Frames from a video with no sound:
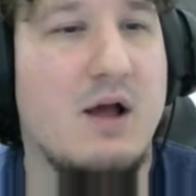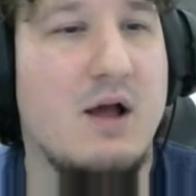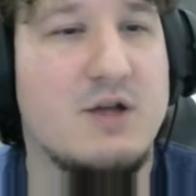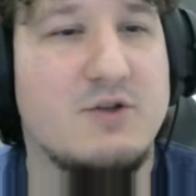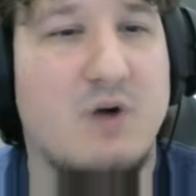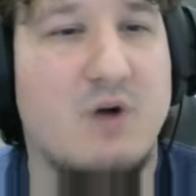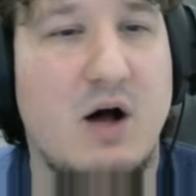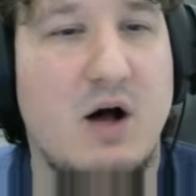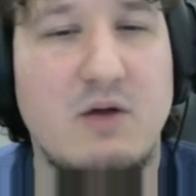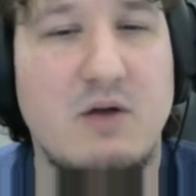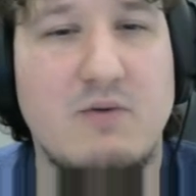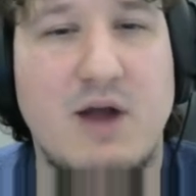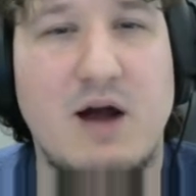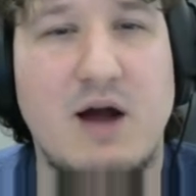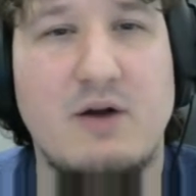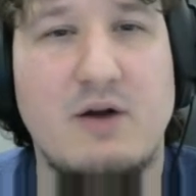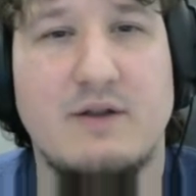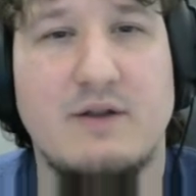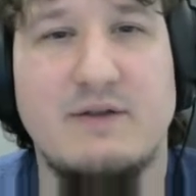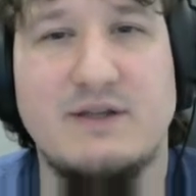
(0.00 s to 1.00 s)
So all
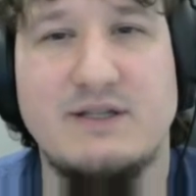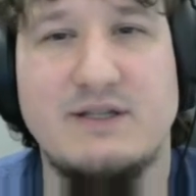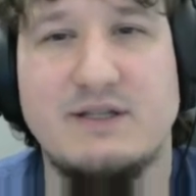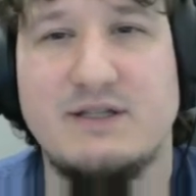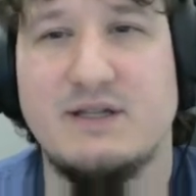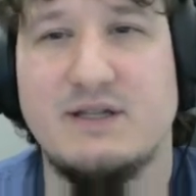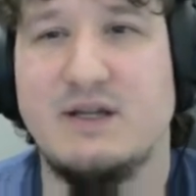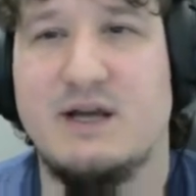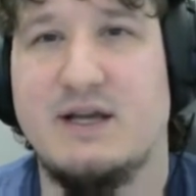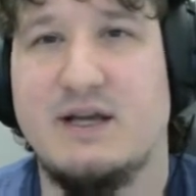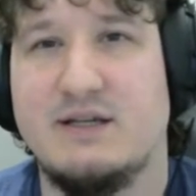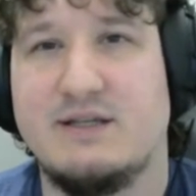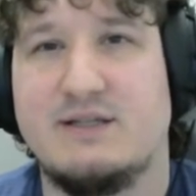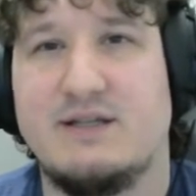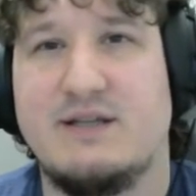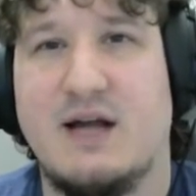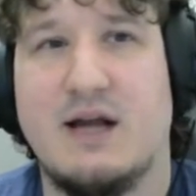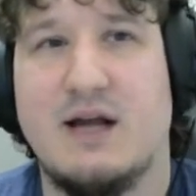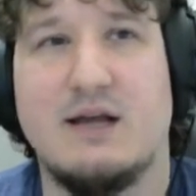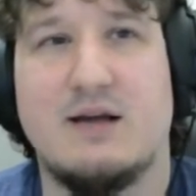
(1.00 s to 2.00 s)
around, this is a nice
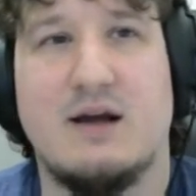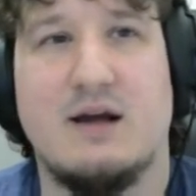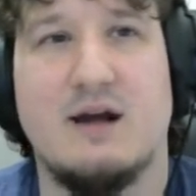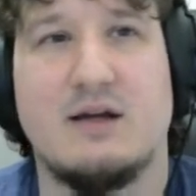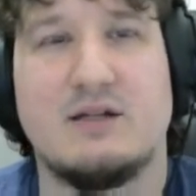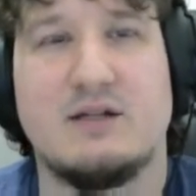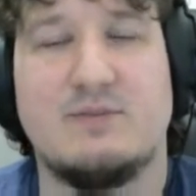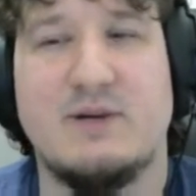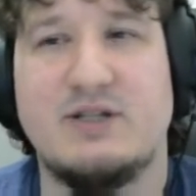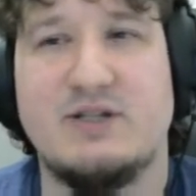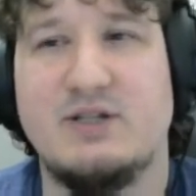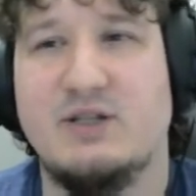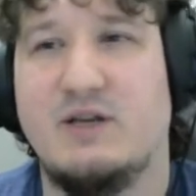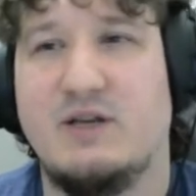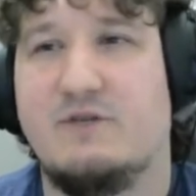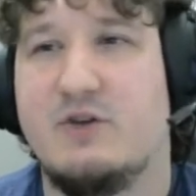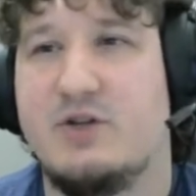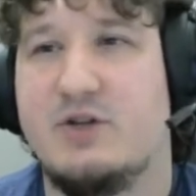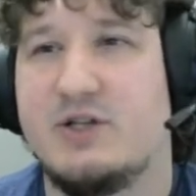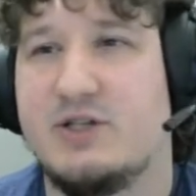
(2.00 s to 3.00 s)
deck, especially
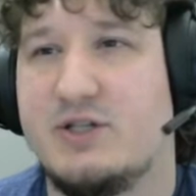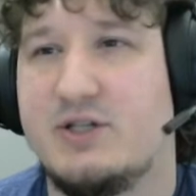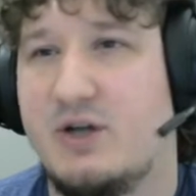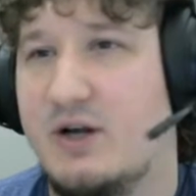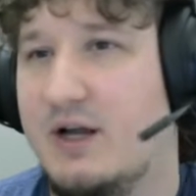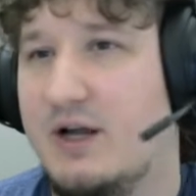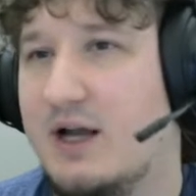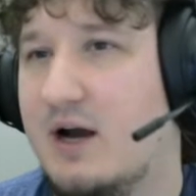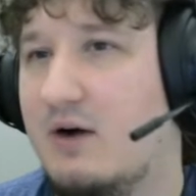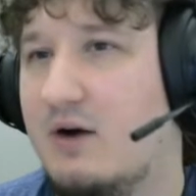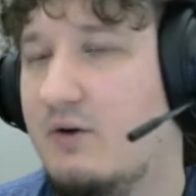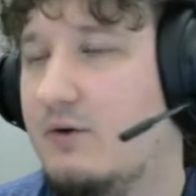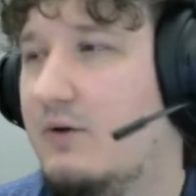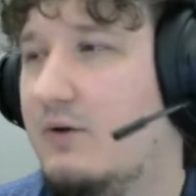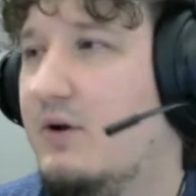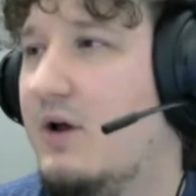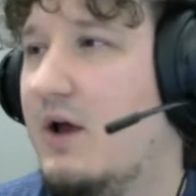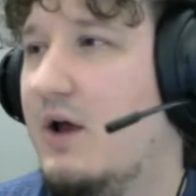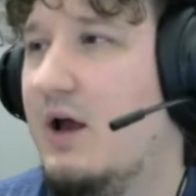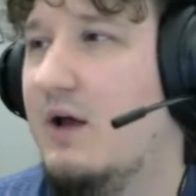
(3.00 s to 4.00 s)
if you're starting out,
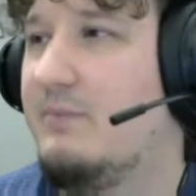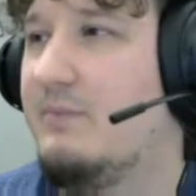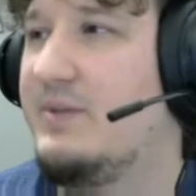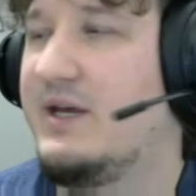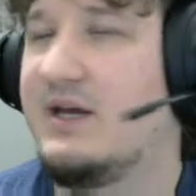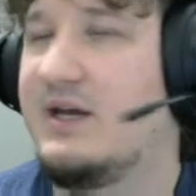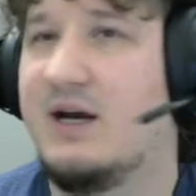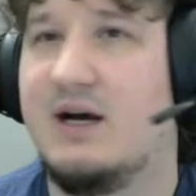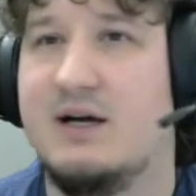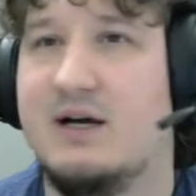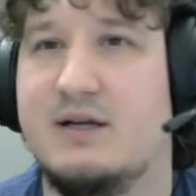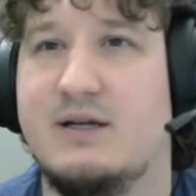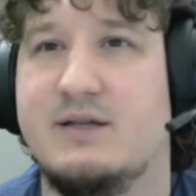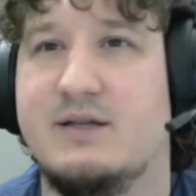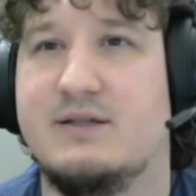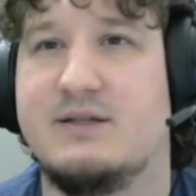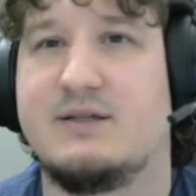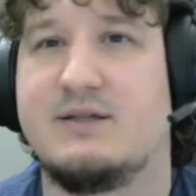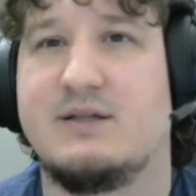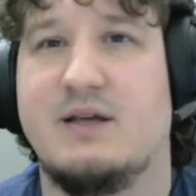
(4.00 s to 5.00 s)

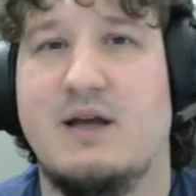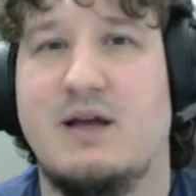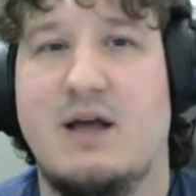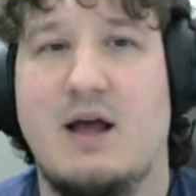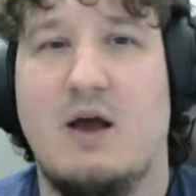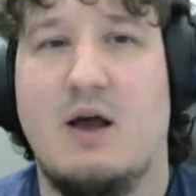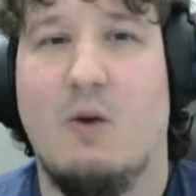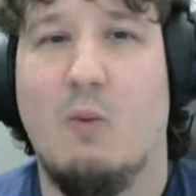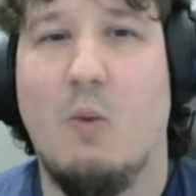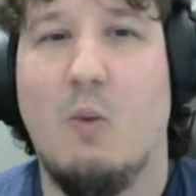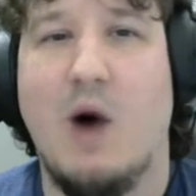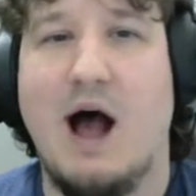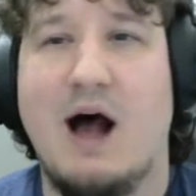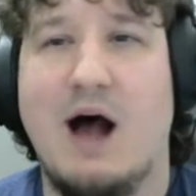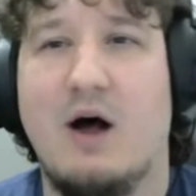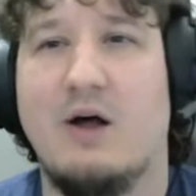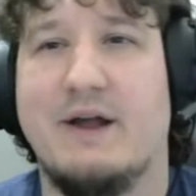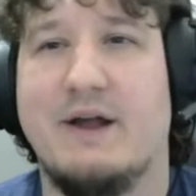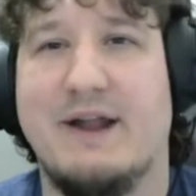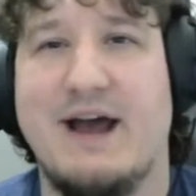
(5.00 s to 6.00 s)
because
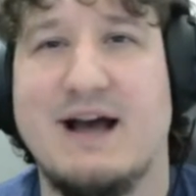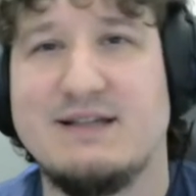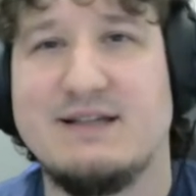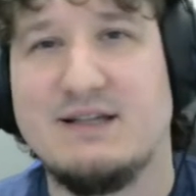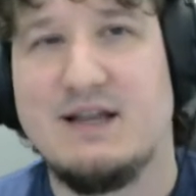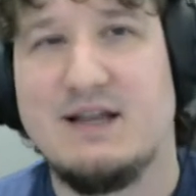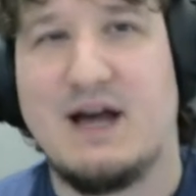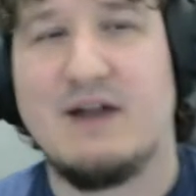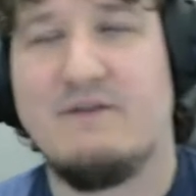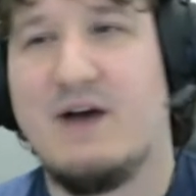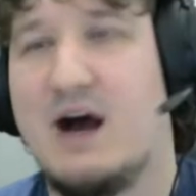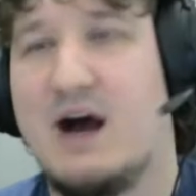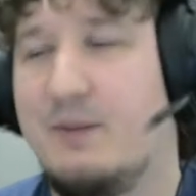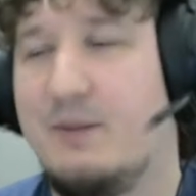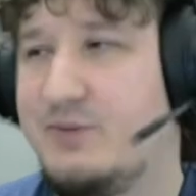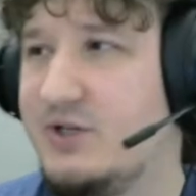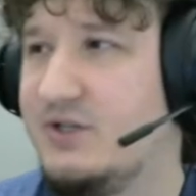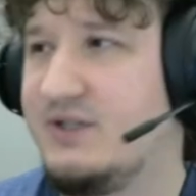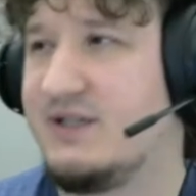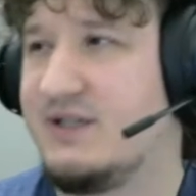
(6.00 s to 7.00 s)
while it has a lot of
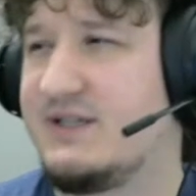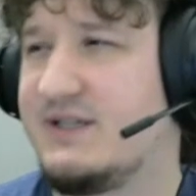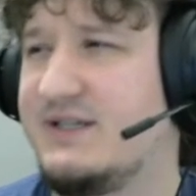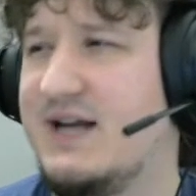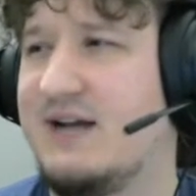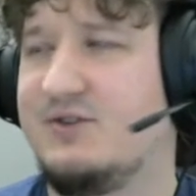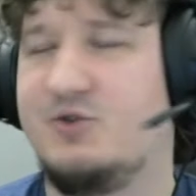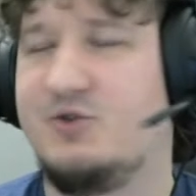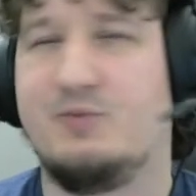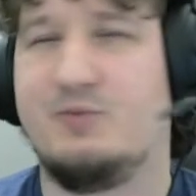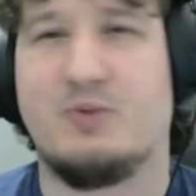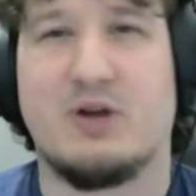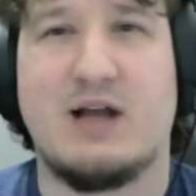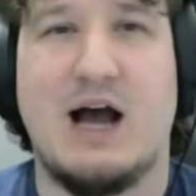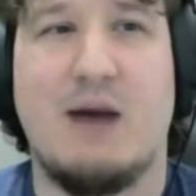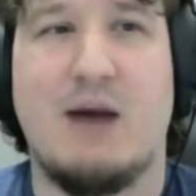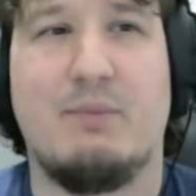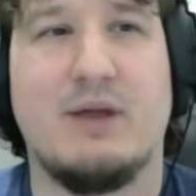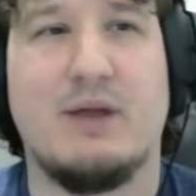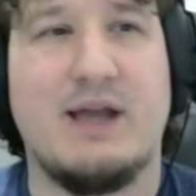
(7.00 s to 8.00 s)
options, it's not super
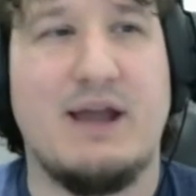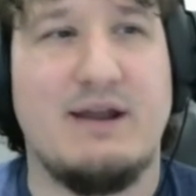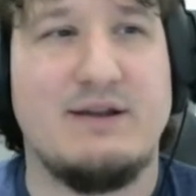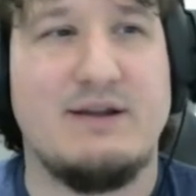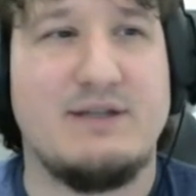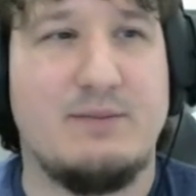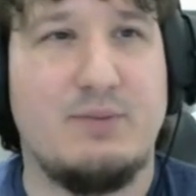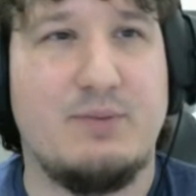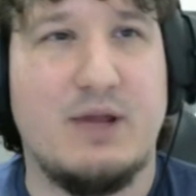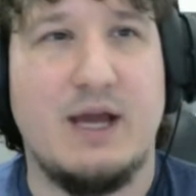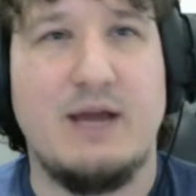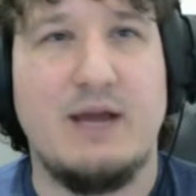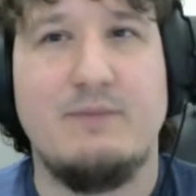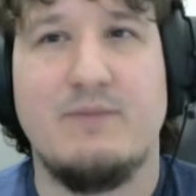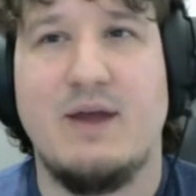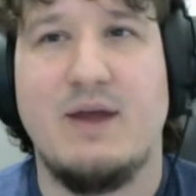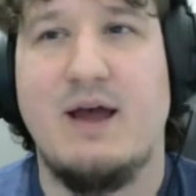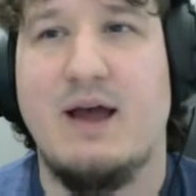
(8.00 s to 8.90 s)
complicated to play.